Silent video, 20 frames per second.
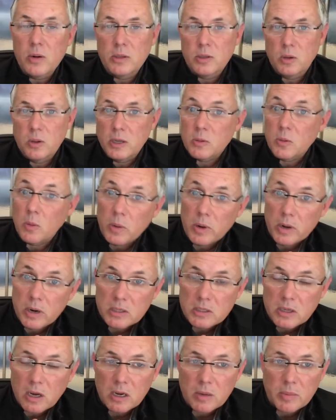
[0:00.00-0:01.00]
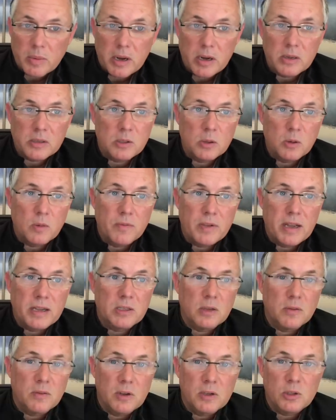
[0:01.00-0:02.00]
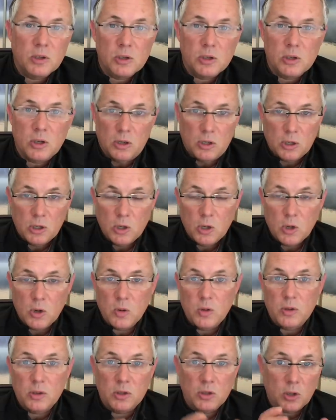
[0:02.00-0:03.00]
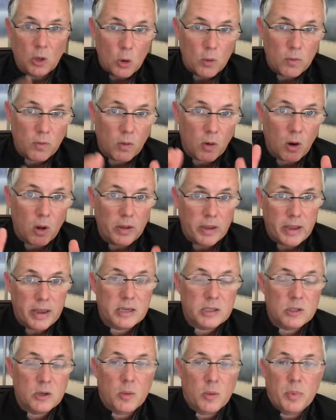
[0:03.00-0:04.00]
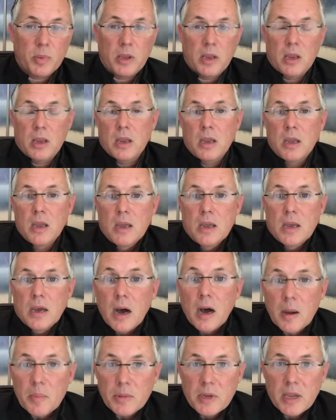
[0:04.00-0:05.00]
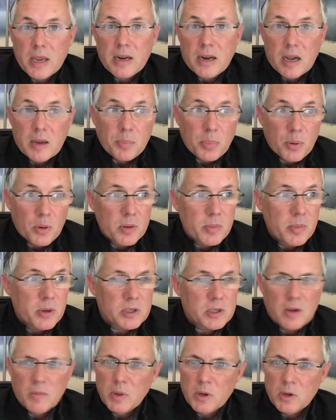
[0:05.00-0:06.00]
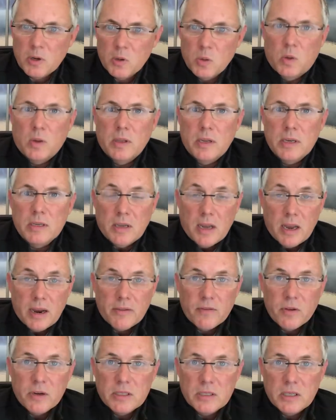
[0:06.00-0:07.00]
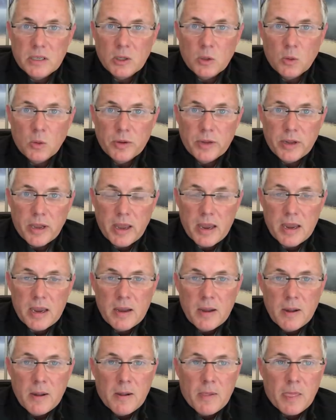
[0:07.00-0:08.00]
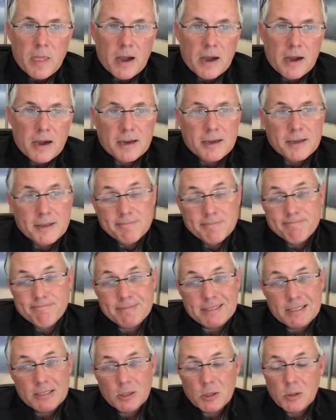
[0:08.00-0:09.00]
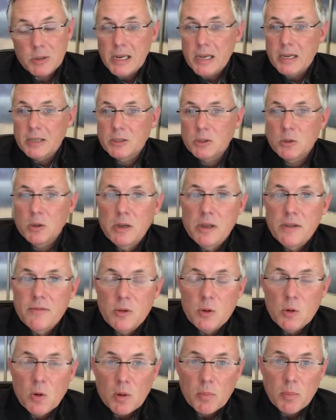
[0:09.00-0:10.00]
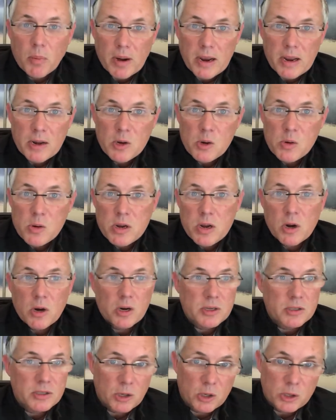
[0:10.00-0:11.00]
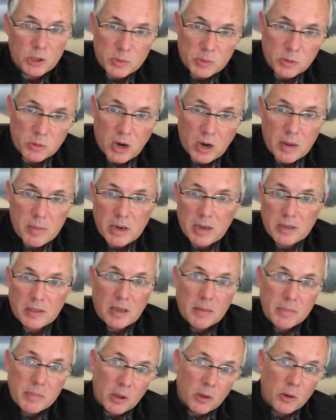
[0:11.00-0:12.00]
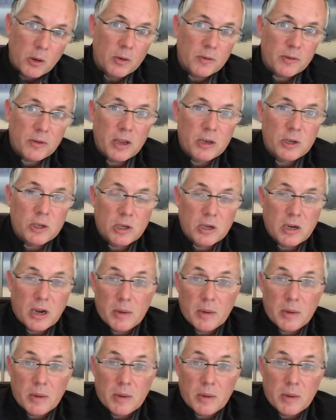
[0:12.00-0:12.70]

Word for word: So that's what we're going to talk about. So if that's of interest to you, this is overall XRP update. I pretty much have been doing these every single day. So yeah, so if you are brand new here, consider subscribing, hit that bell notification.